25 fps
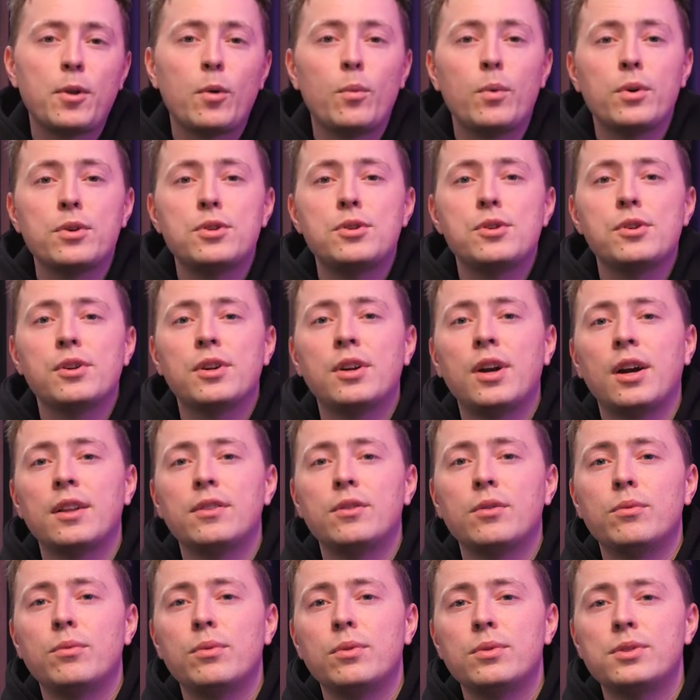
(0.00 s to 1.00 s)
Once you've
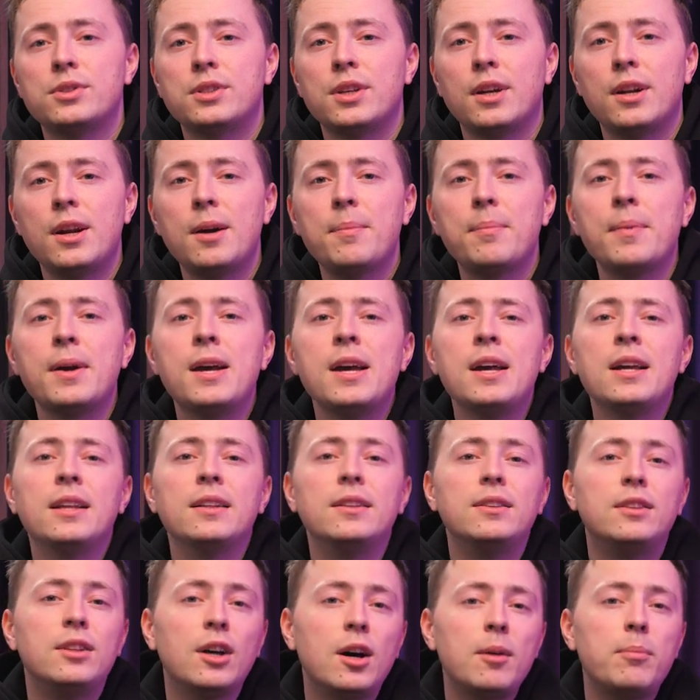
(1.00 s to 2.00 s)
got the rules set up,
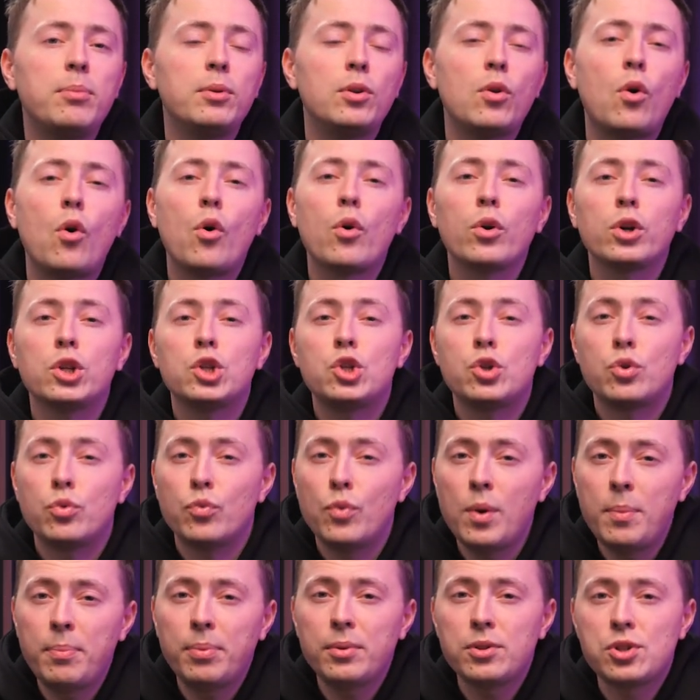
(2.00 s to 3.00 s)
double or
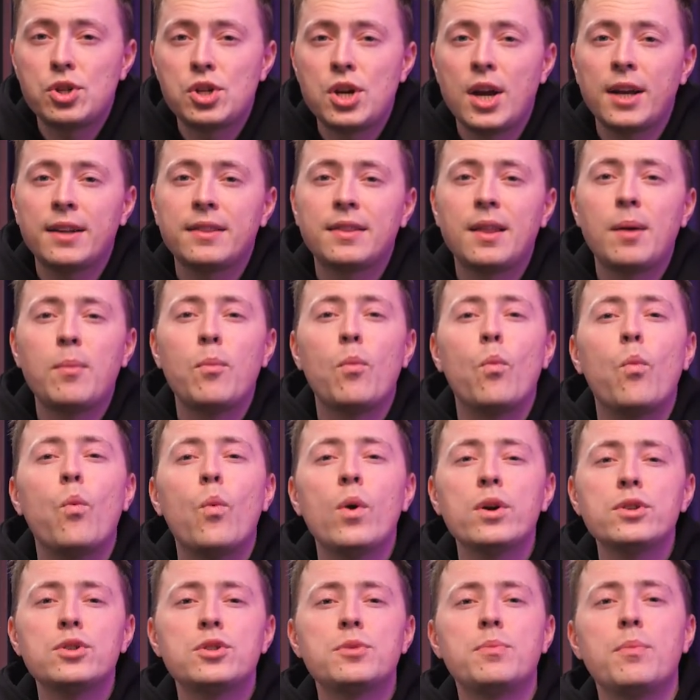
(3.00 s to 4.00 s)
triple check them
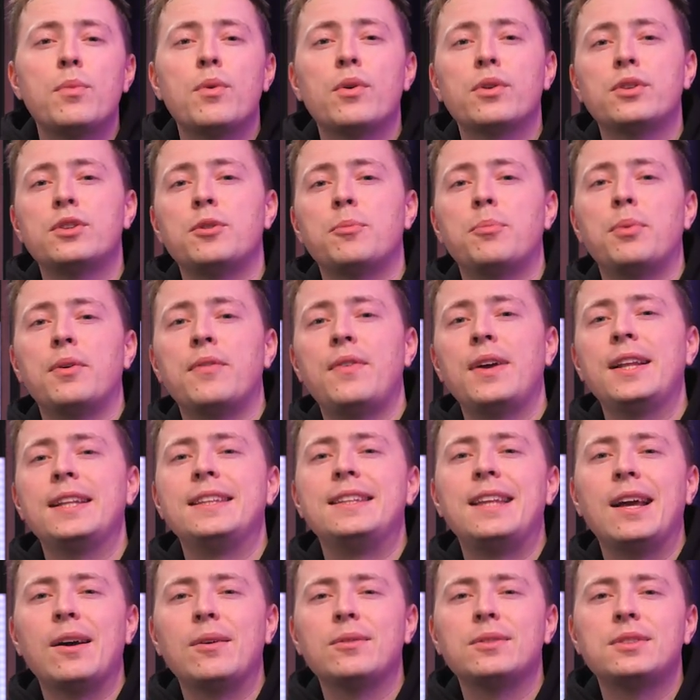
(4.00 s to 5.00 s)
once more to
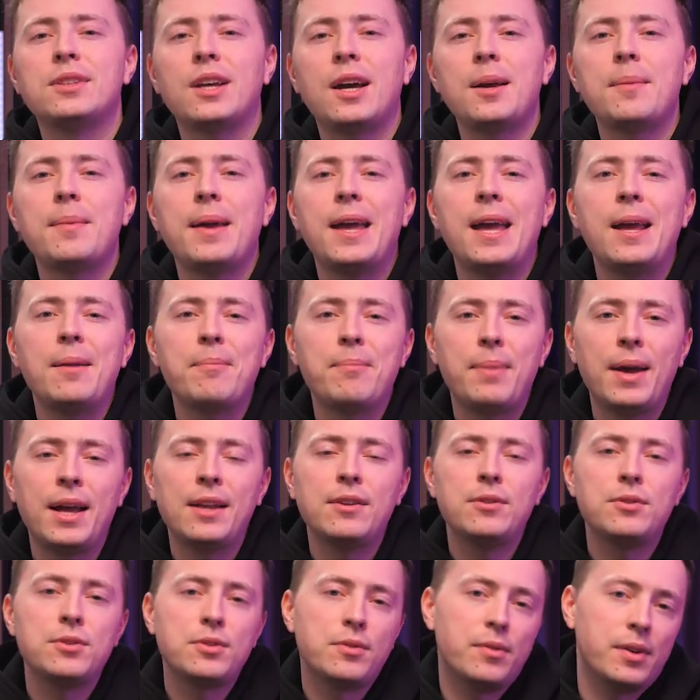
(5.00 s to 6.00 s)
prevent downtime and
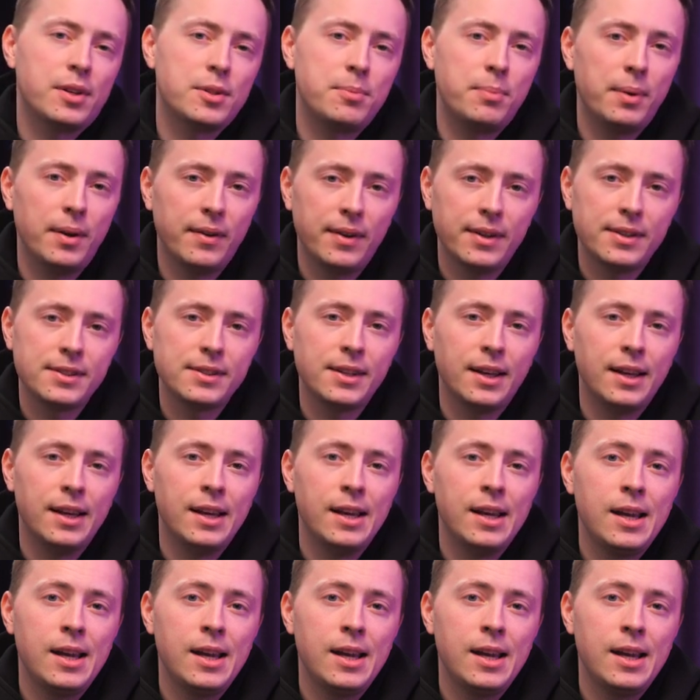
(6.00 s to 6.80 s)
bad user experience.